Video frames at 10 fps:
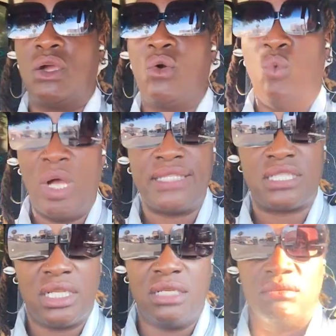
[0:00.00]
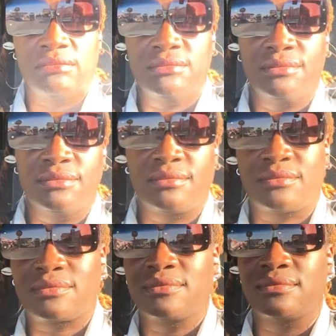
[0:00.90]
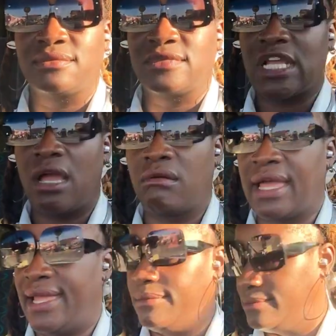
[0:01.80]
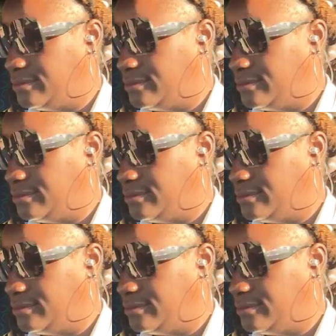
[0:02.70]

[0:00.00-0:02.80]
what to do. Okay.